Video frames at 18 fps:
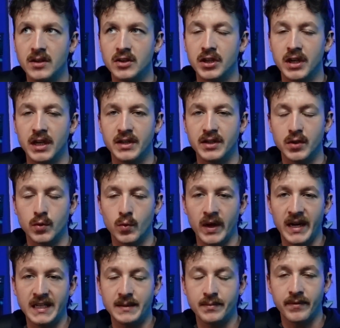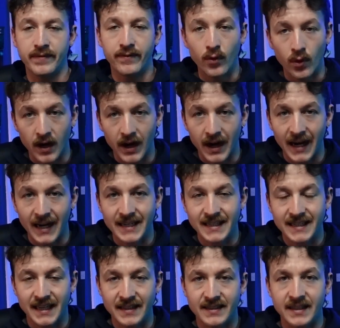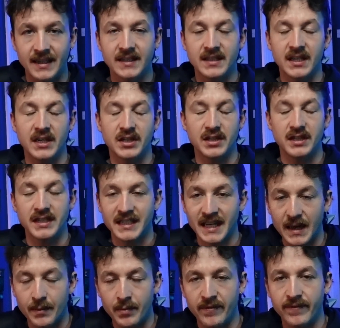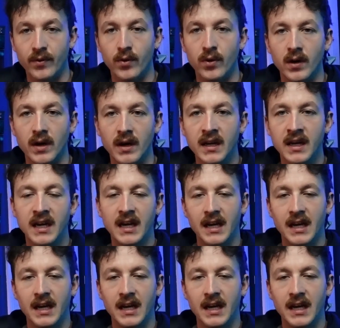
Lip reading: should I do weights before a high intensity session the day before?